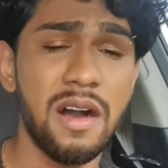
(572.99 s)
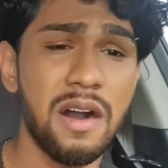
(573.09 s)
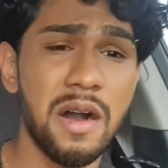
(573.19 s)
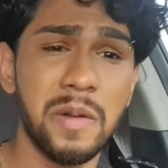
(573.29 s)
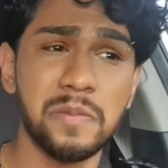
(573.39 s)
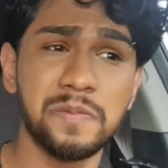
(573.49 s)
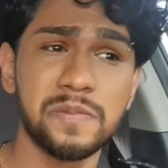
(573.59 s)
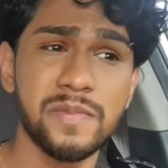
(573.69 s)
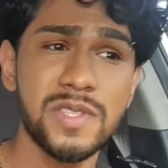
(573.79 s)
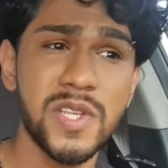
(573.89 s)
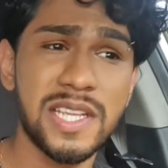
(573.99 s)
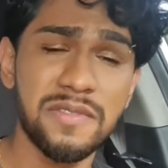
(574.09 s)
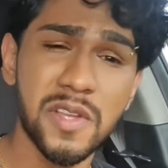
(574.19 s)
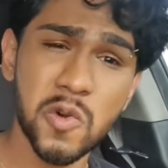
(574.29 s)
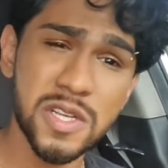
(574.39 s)
to
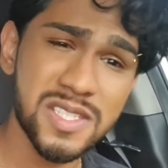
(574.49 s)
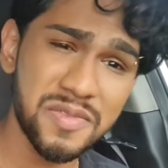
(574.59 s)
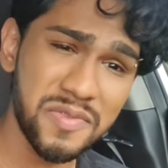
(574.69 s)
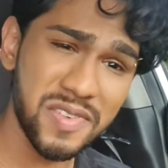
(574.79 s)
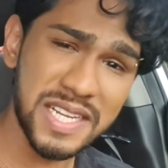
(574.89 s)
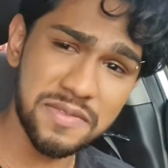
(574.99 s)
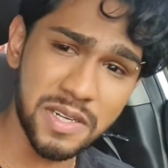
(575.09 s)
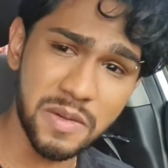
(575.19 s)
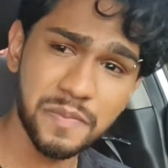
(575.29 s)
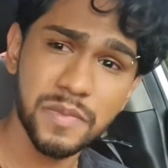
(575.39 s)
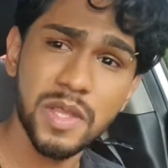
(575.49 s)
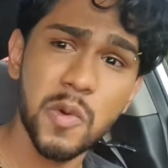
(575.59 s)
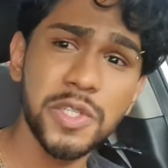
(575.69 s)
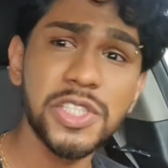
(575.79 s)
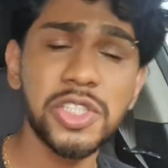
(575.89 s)
give the crust flavor,
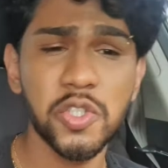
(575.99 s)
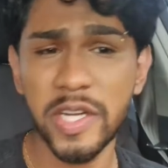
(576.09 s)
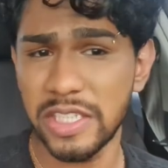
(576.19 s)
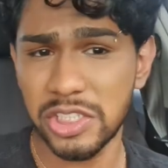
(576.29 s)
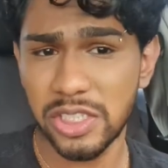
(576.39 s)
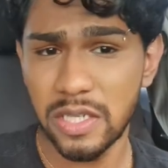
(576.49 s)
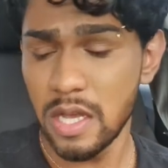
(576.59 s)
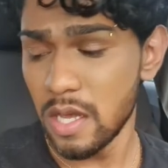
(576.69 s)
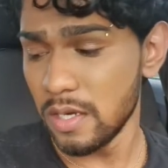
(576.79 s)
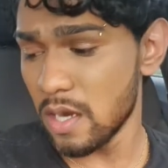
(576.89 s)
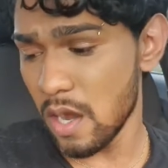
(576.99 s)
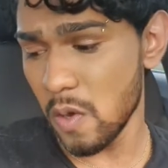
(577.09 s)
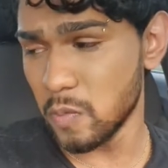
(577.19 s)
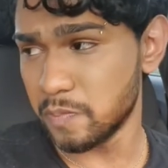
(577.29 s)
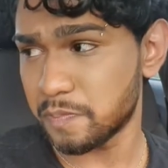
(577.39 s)
which is strange.
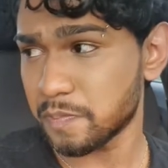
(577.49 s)
Now,